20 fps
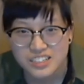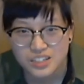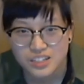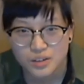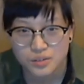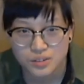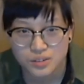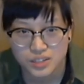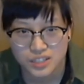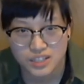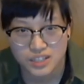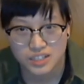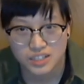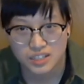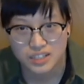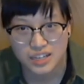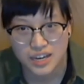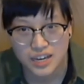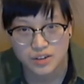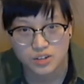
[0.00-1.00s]
So the
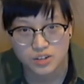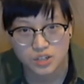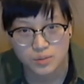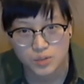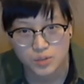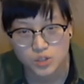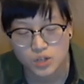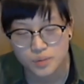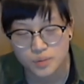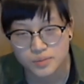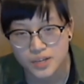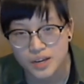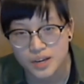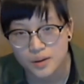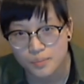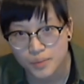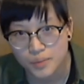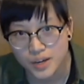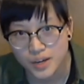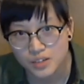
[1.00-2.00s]
counter can be dropped
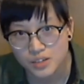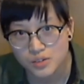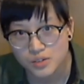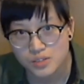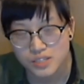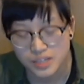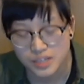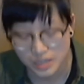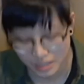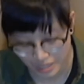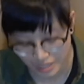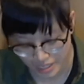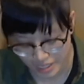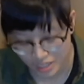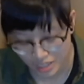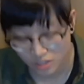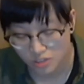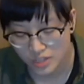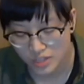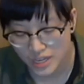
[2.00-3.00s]
down by using the
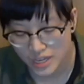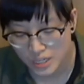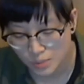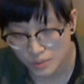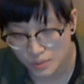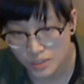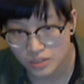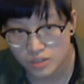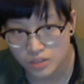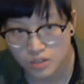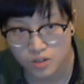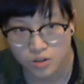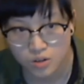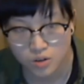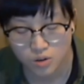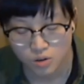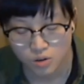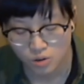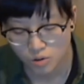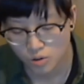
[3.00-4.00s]
either the X button
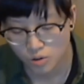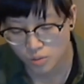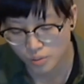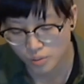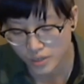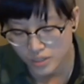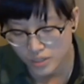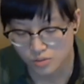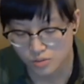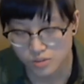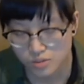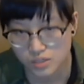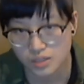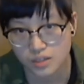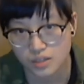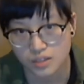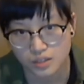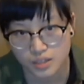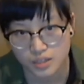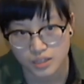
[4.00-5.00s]
or by
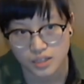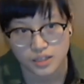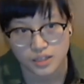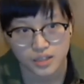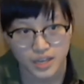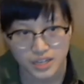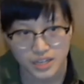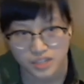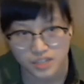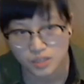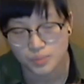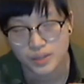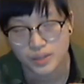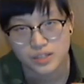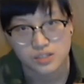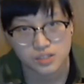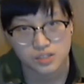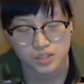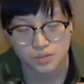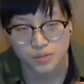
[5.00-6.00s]
using the any of the
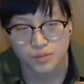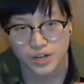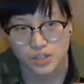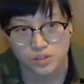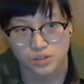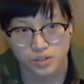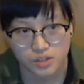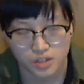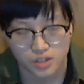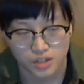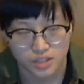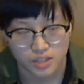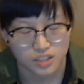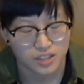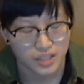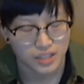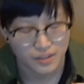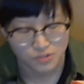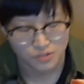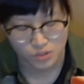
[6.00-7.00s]
buttons on the right Joy-Con
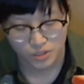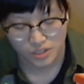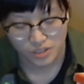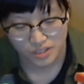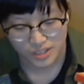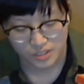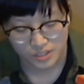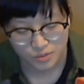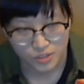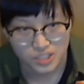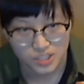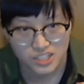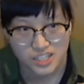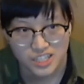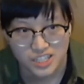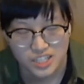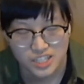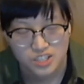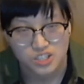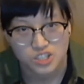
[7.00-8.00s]
or left Joy-Con, which
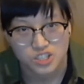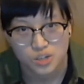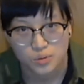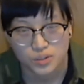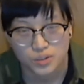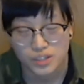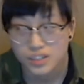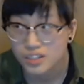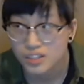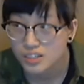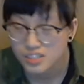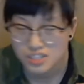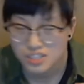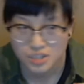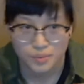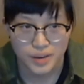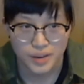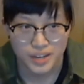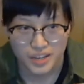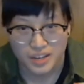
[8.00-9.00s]
I didn't show in the
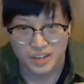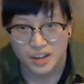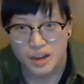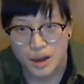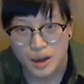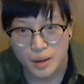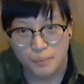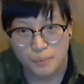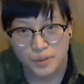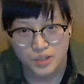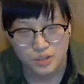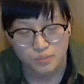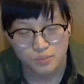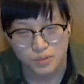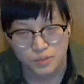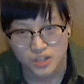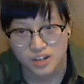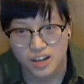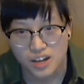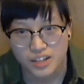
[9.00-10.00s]
schematic, but you can
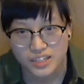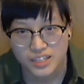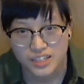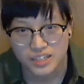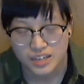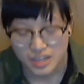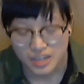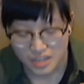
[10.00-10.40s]
put it all in,